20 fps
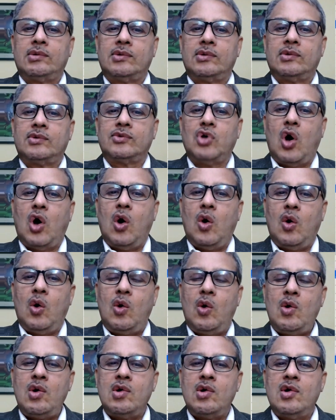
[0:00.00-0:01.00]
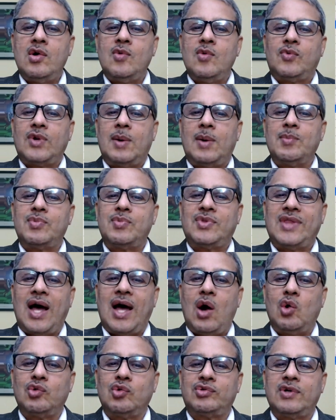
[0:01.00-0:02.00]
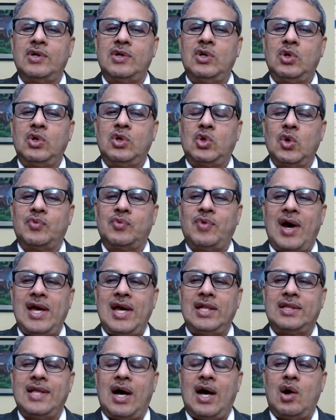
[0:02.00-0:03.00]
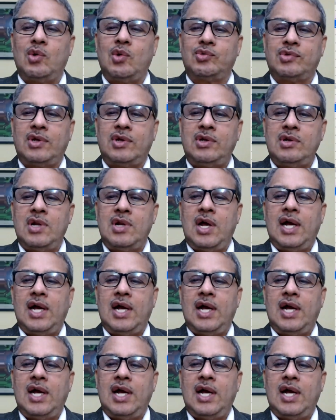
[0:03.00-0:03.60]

So from 1000 to 5000